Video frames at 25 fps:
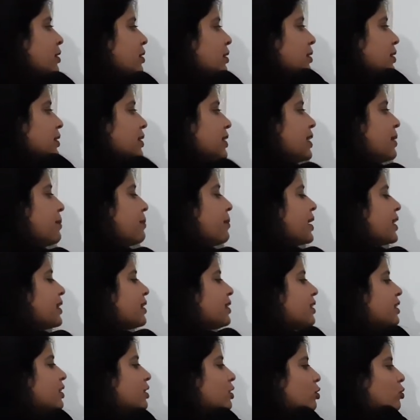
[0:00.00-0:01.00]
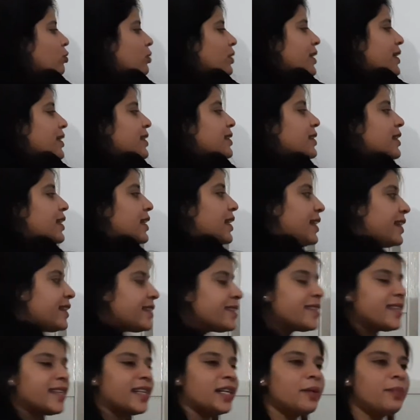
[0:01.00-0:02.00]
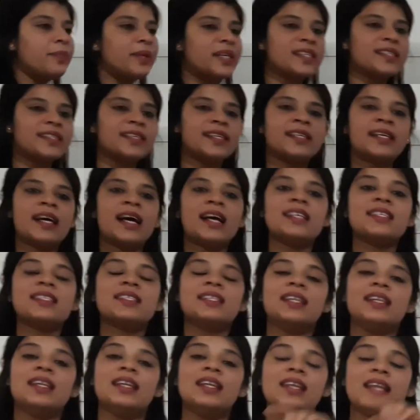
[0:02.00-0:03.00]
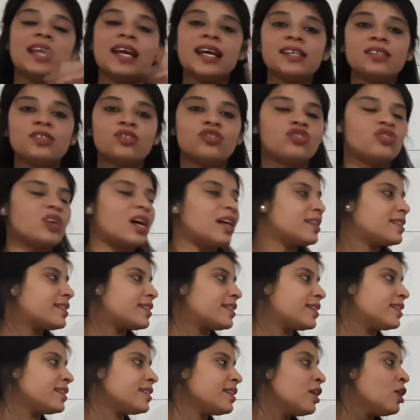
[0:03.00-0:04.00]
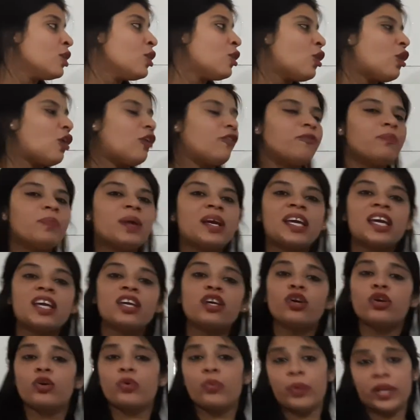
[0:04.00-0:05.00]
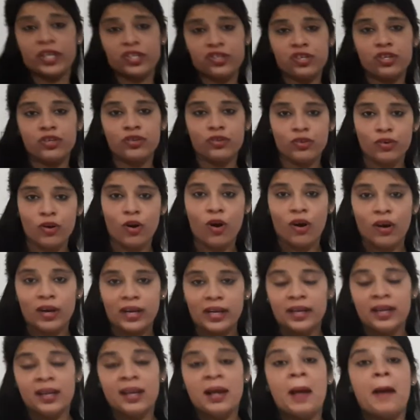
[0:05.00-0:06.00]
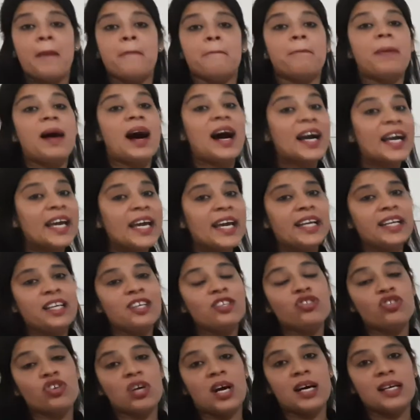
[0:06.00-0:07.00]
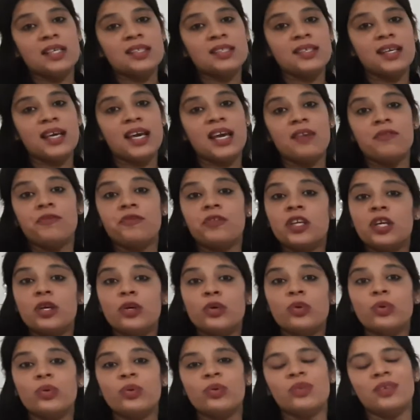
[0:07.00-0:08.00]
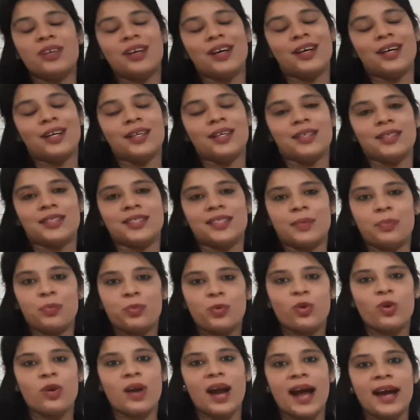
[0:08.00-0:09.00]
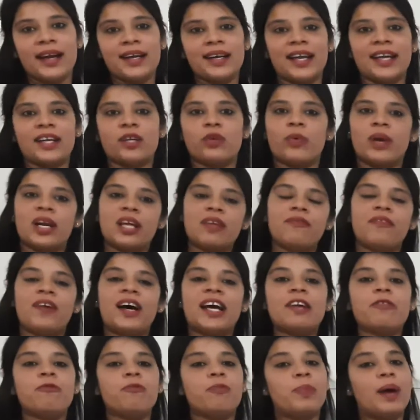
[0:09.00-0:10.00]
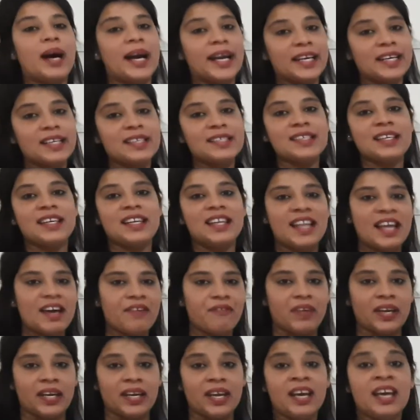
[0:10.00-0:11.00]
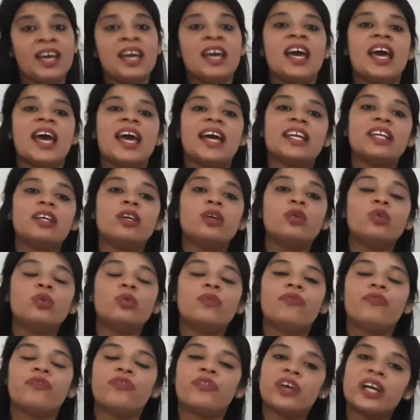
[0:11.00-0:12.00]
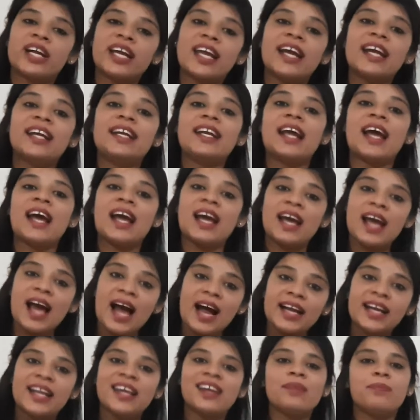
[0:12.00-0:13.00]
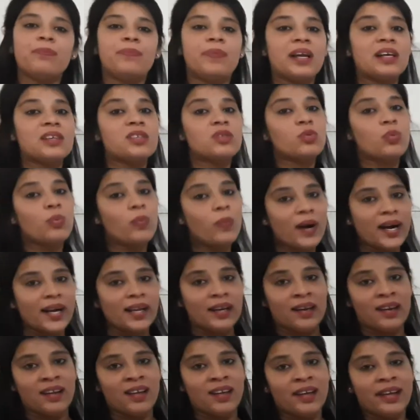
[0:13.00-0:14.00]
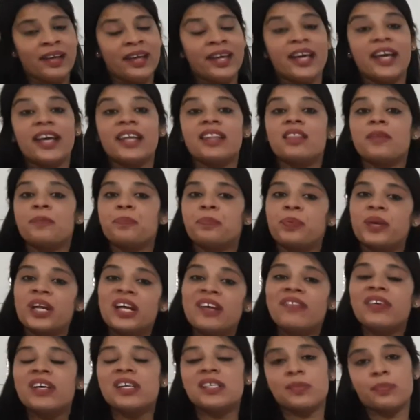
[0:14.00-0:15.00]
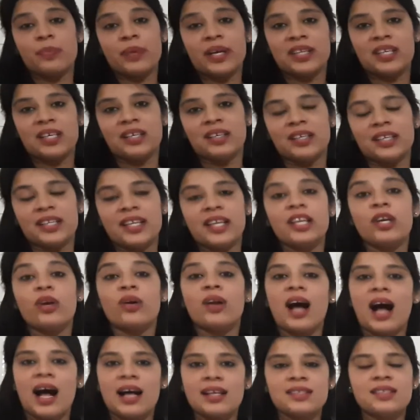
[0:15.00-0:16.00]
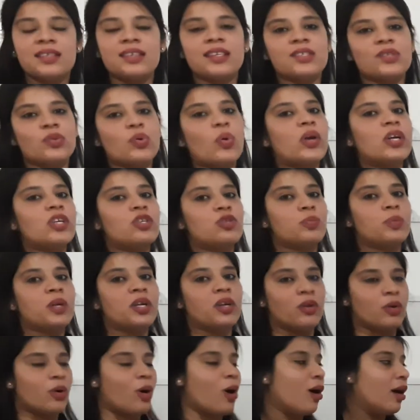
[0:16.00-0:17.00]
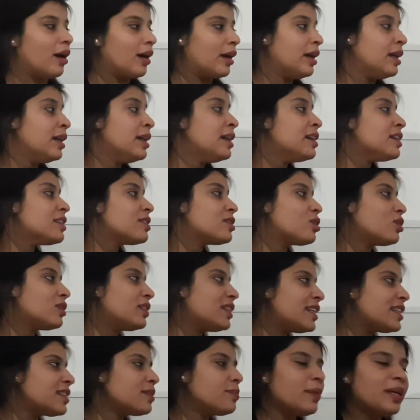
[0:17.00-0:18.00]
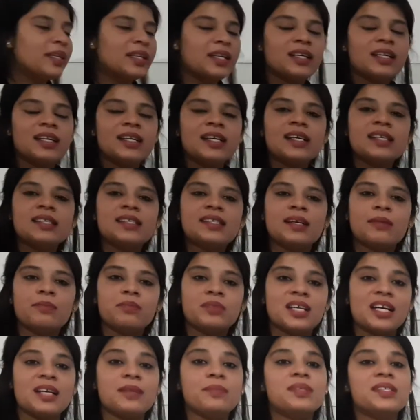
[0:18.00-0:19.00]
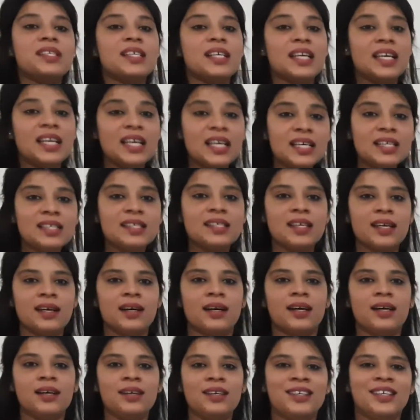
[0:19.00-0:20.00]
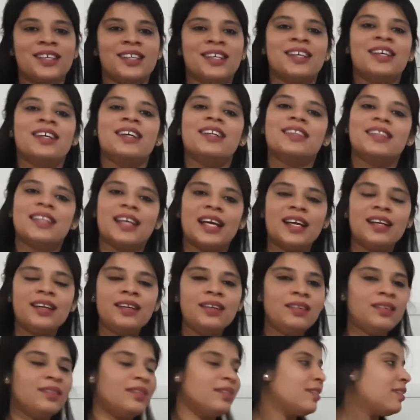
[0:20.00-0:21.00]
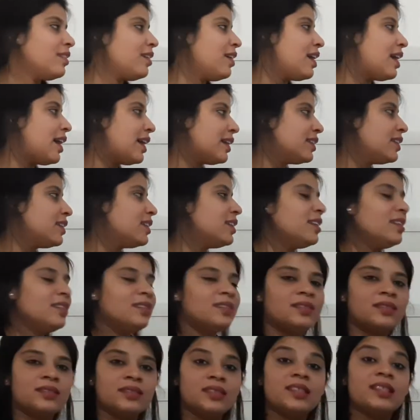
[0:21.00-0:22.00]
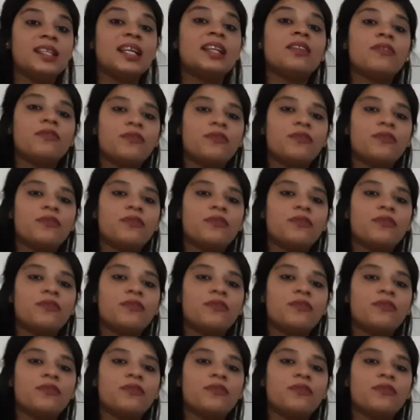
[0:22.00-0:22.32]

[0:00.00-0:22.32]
See, method 2 is easier because it has less chances of making your question wrong. By any chance, if you subtract like 25 minus 11 and you forget adding plus 1 in the previous method, then your answer is going to be wrong. So this method is sometimes easier than the